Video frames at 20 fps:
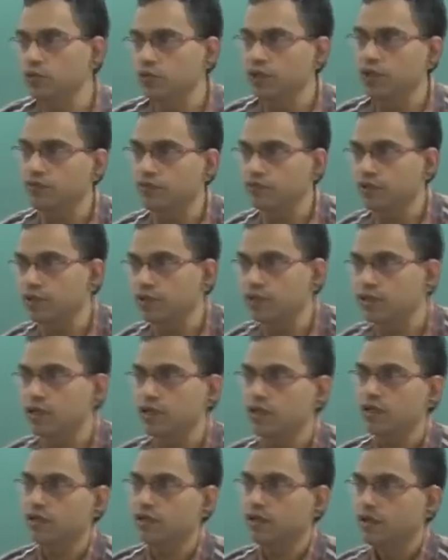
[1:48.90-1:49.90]
u infinity
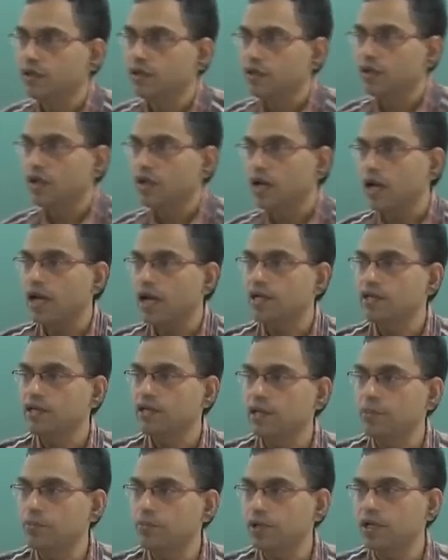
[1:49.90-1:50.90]
and
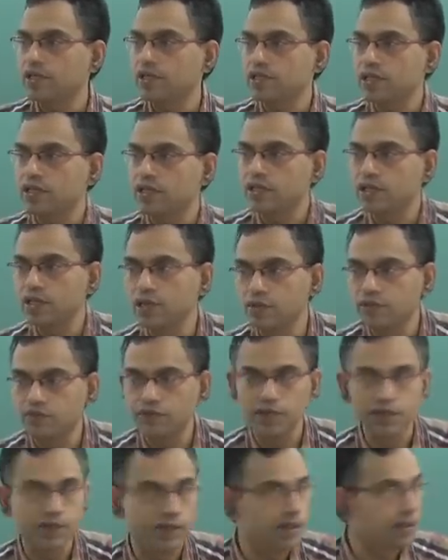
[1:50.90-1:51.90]
temperature T
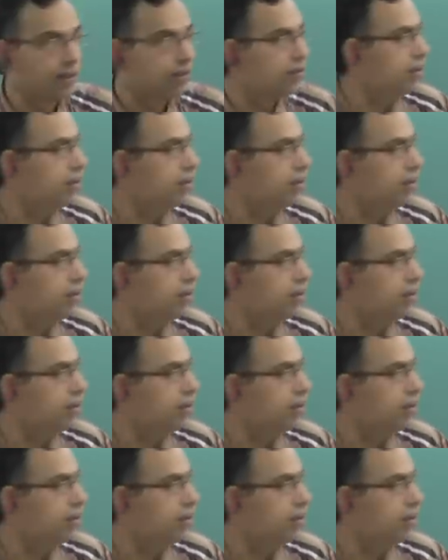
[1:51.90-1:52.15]
infinity.